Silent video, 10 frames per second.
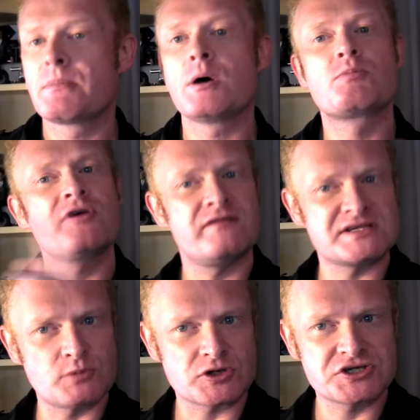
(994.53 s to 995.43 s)
But
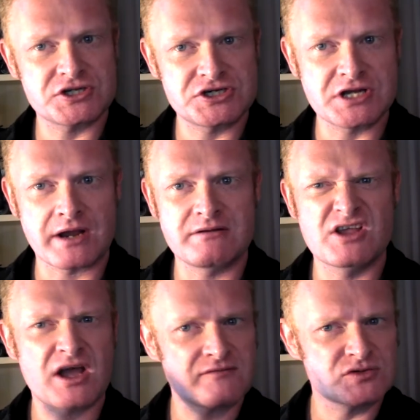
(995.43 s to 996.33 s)
previous books that she'd done,
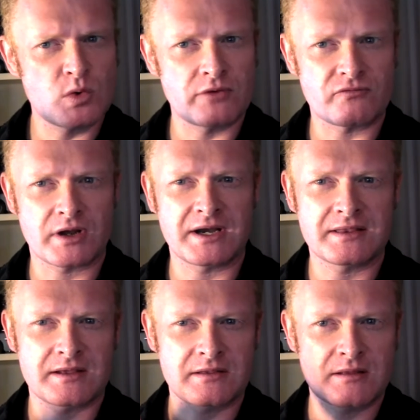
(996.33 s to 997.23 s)
the covers weren't right
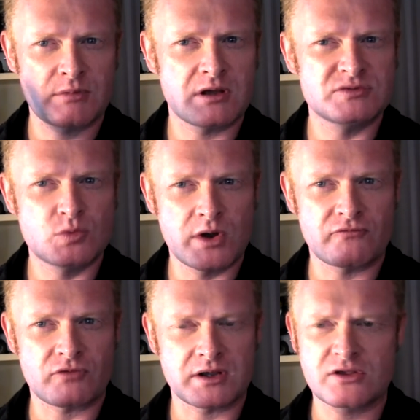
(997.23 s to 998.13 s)
and the blurbs
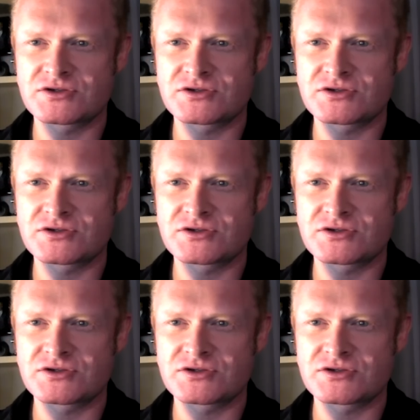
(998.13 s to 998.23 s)
weren't right.